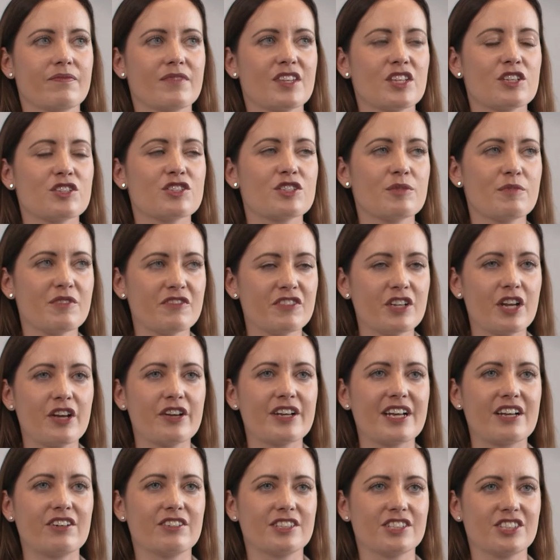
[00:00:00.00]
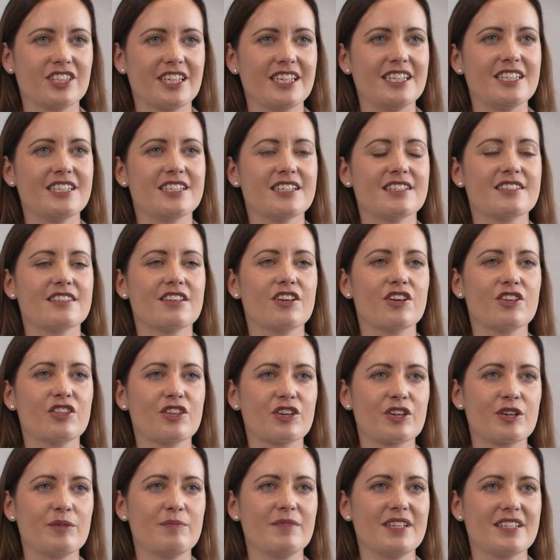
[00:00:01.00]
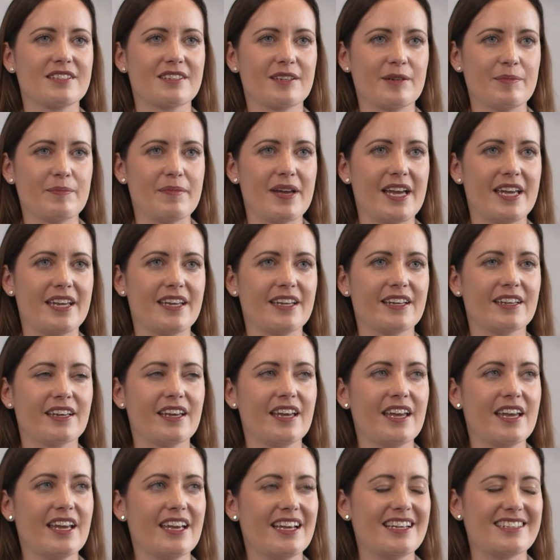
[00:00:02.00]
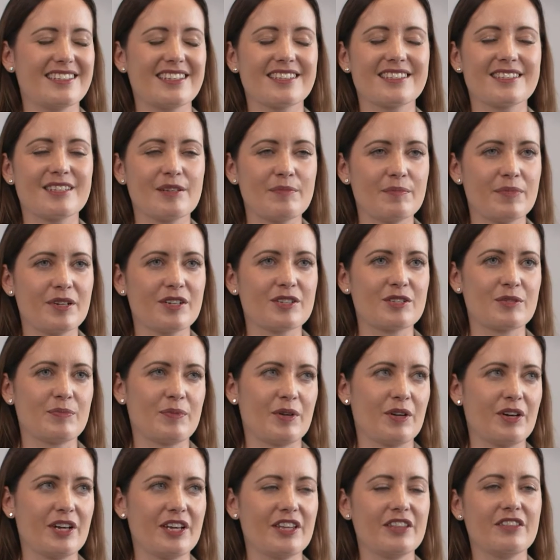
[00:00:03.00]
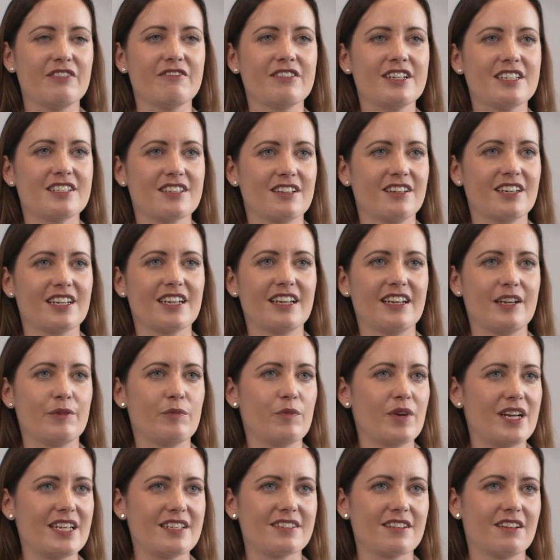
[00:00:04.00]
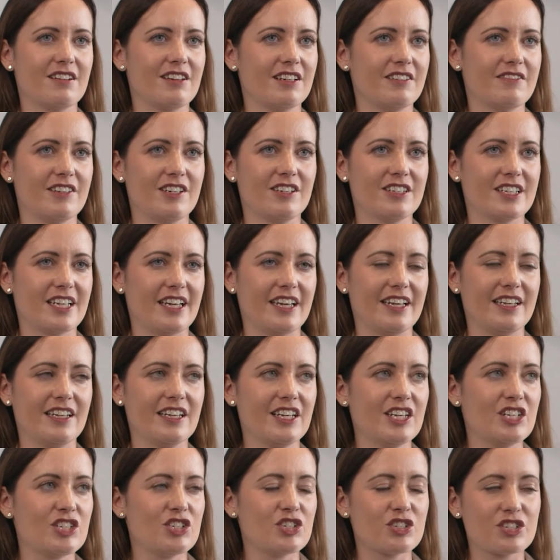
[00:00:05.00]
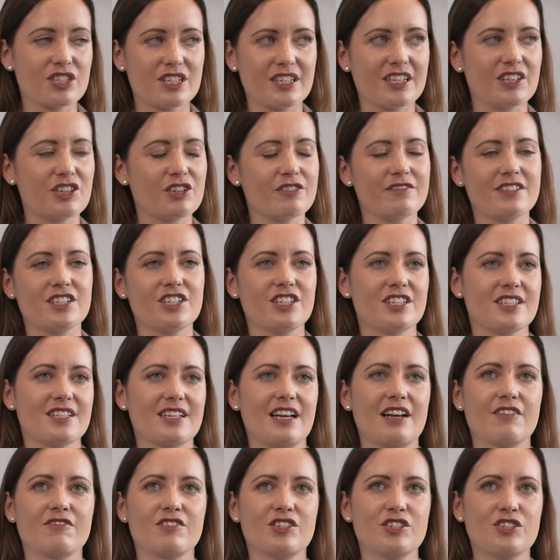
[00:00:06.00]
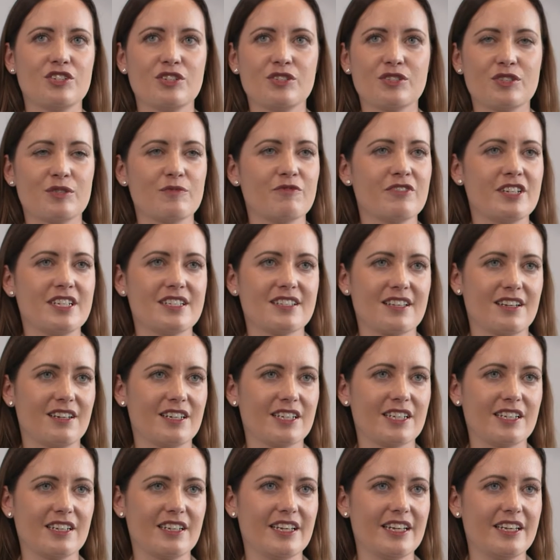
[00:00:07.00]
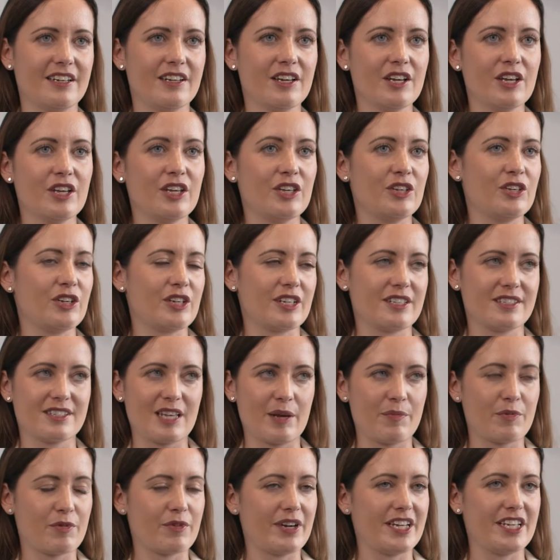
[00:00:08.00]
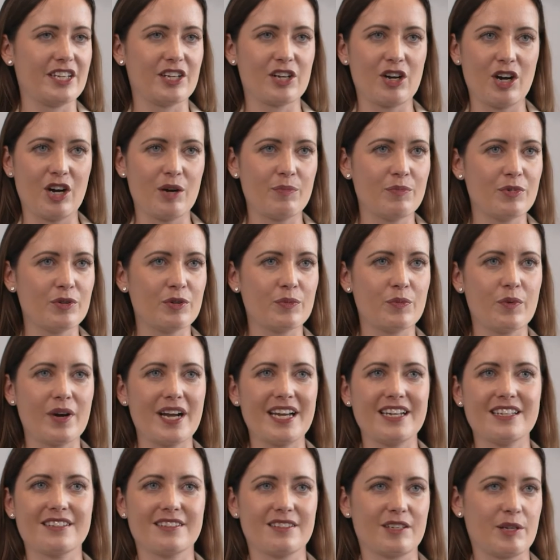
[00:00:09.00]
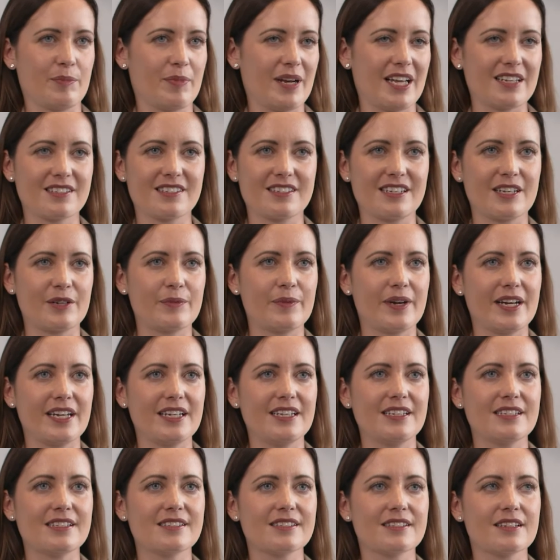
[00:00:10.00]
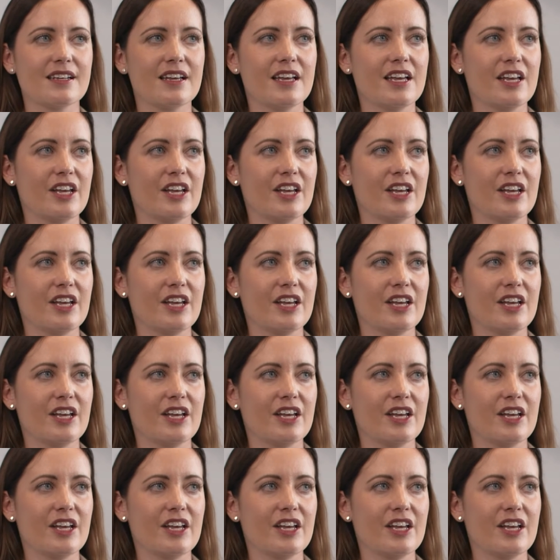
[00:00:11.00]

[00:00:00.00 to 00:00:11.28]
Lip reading: Some of the low-cost changes that other companies can make, it's as simple as applying the recycling and waste hierarchy. Just encourage your staff to do some recycling. You can separate your cardboard waste, your plastic waste,